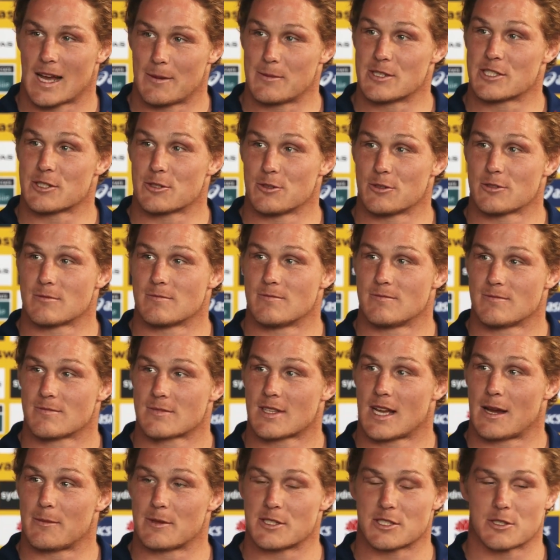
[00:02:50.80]
Hammy's good.
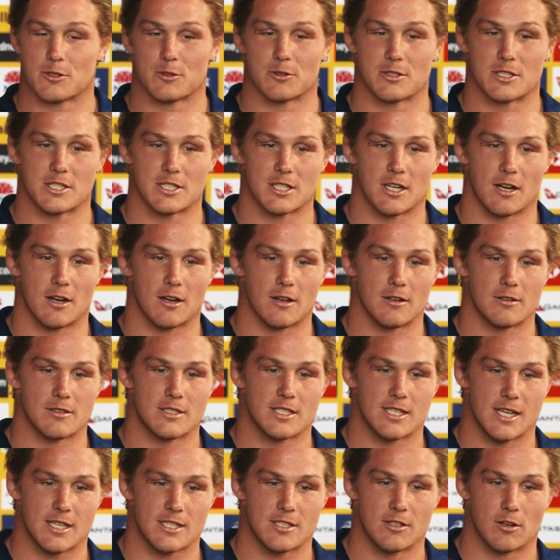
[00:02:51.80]
Yeah. Hammy's good. So
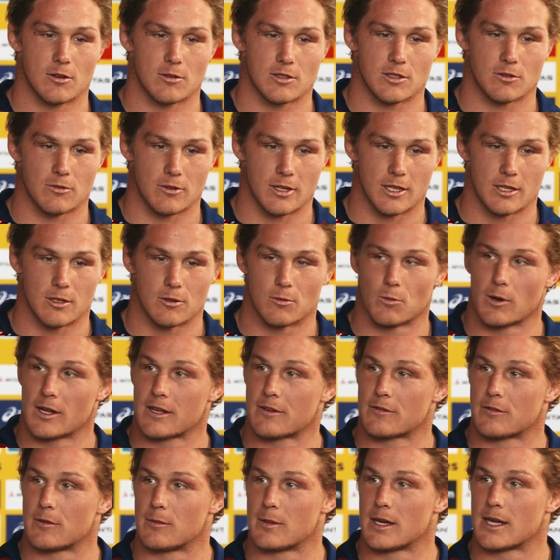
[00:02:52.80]
Cessnock was a really good
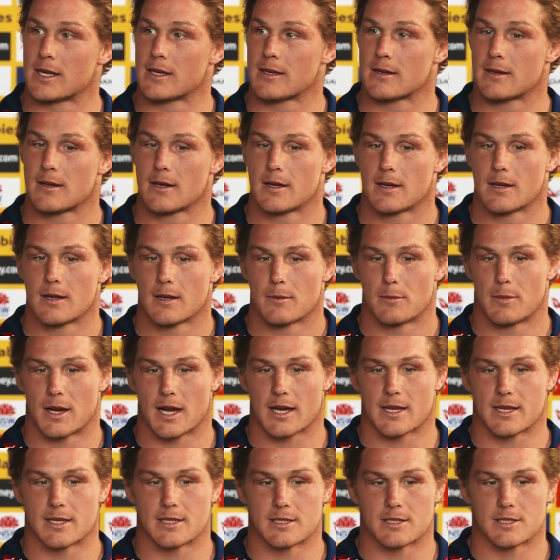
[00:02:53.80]
week for me,
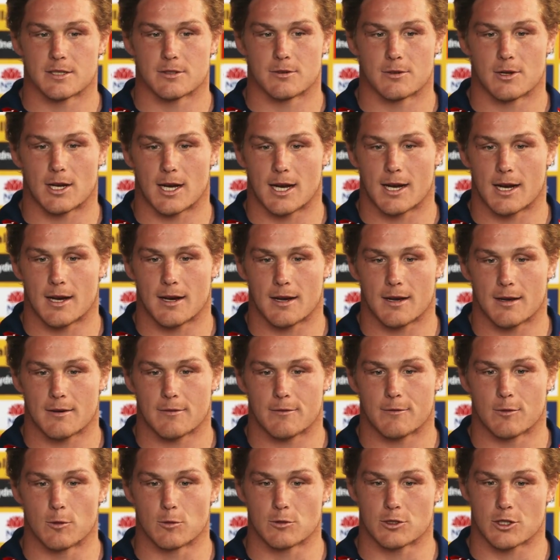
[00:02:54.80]
back into
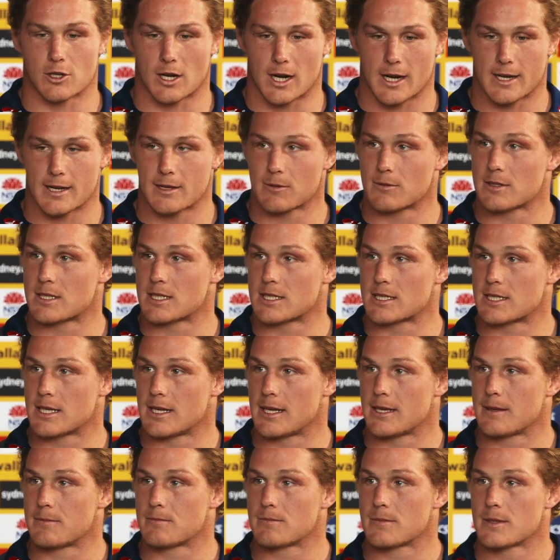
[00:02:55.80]
full training with the
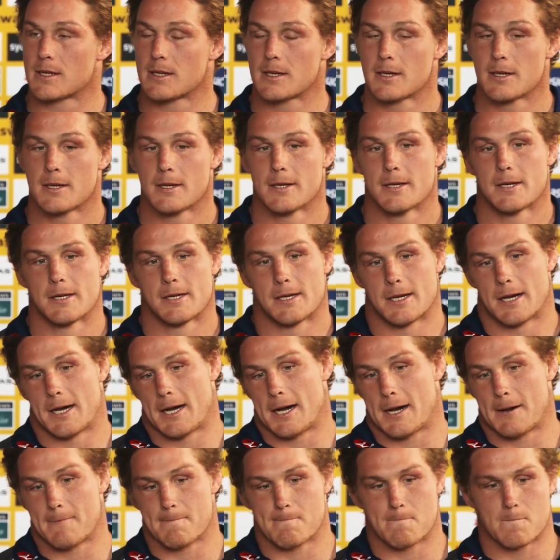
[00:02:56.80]
team.
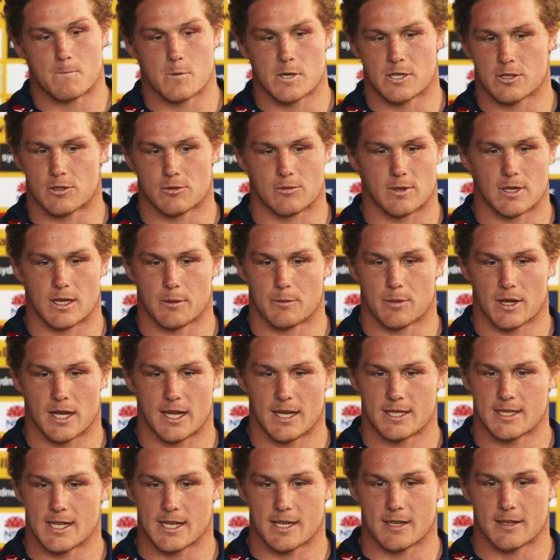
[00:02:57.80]
Which was really
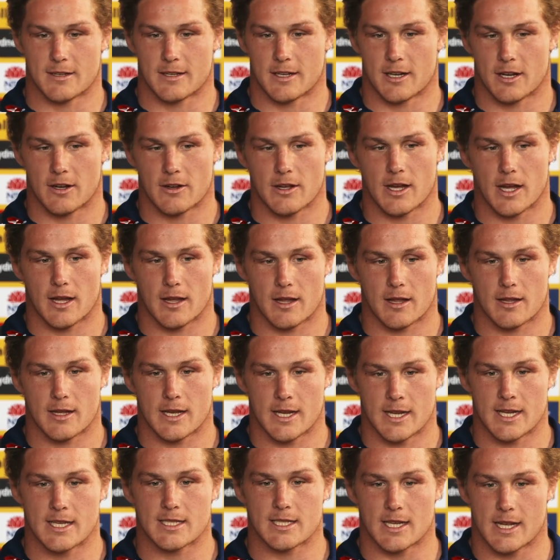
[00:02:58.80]
pleasing.
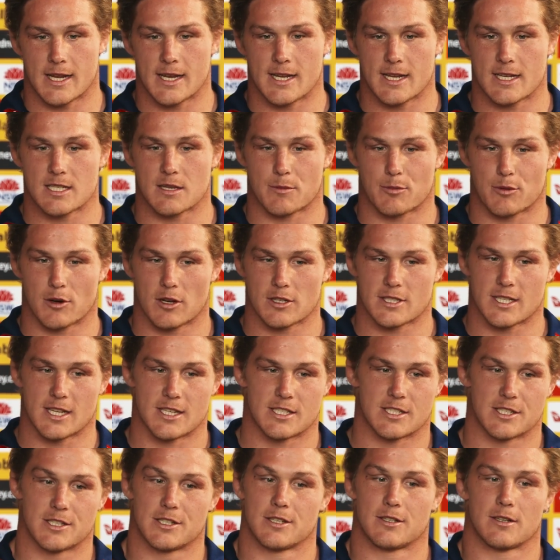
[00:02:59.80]
It is a
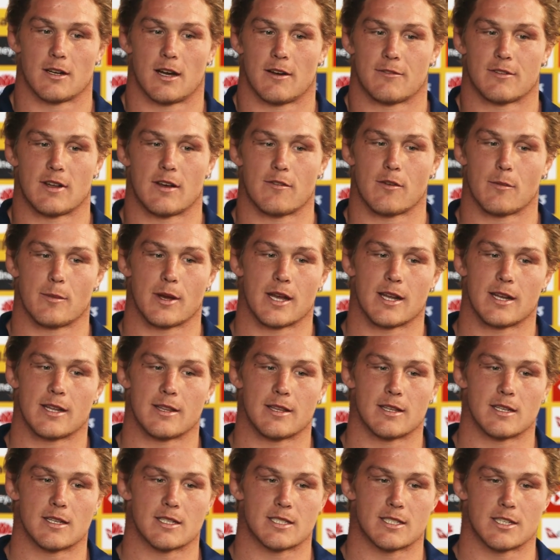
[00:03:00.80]
process. I've never been
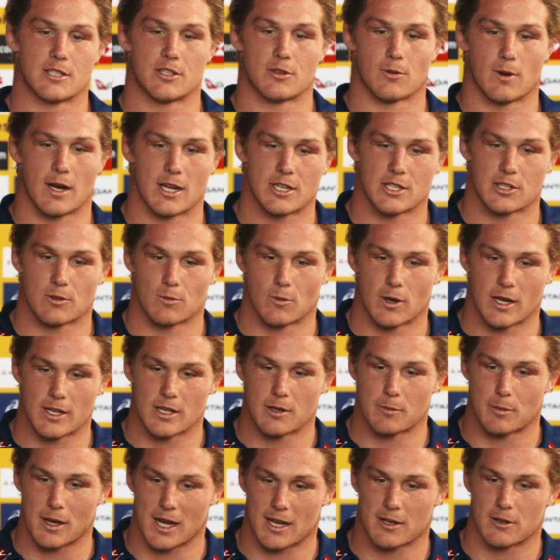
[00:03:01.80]
in the situation where
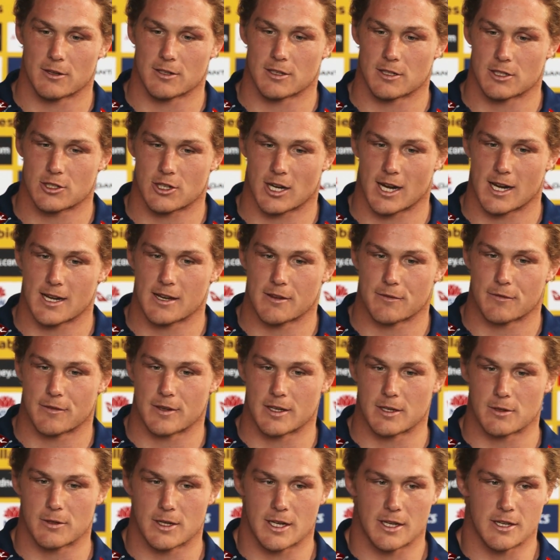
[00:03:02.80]
you're back on the training
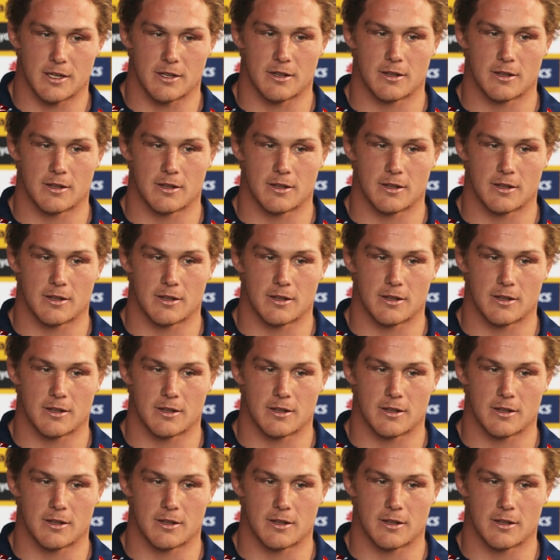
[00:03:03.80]
field and